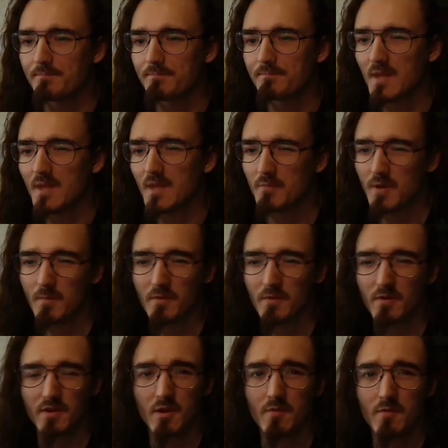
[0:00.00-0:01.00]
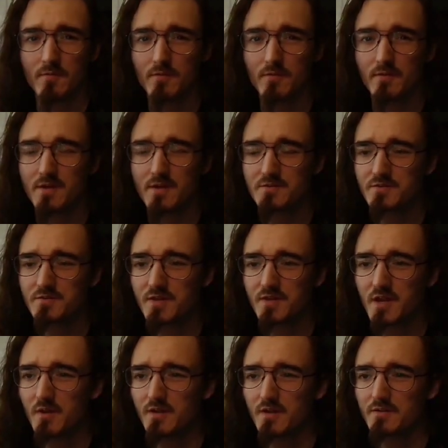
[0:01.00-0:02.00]
probably going to go for the Razor
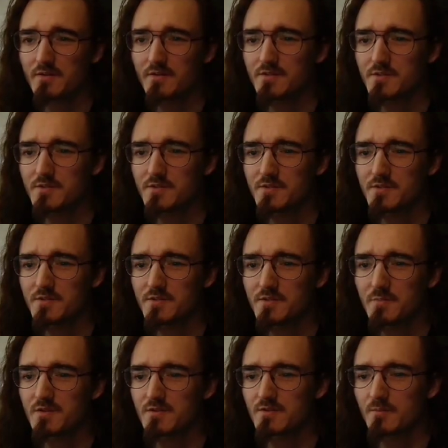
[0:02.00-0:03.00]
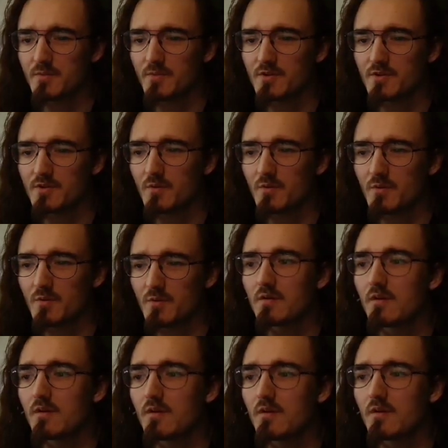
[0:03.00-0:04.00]
Scale Hunter just because it's also built water.
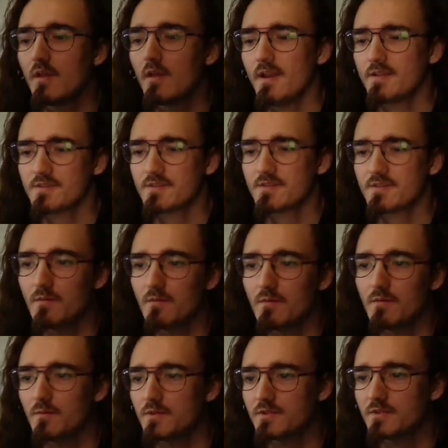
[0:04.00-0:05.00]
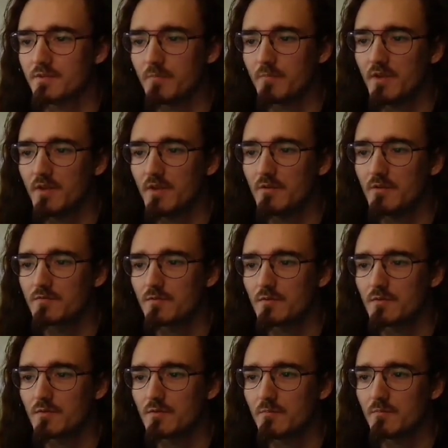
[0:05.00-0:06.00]
It has Scout, which can be
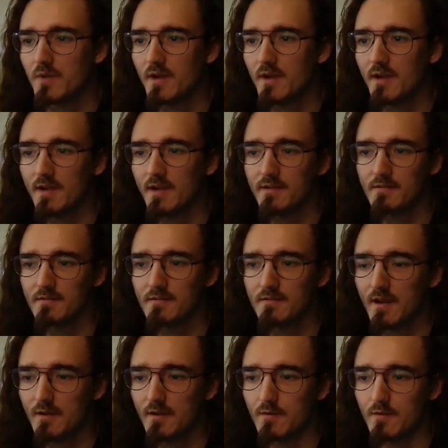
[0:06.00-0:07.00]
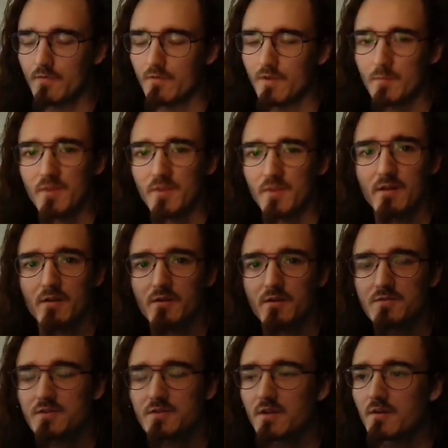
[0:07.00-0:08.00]
useful, but I don't know if I plan on
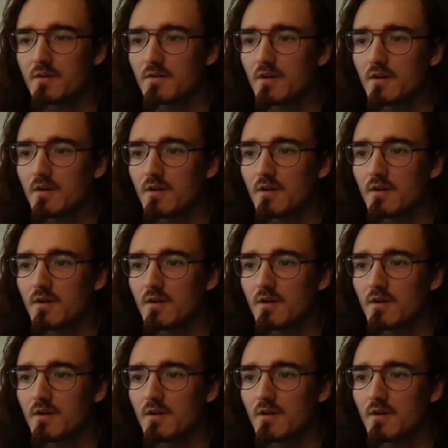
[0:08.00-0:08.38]
using it or not.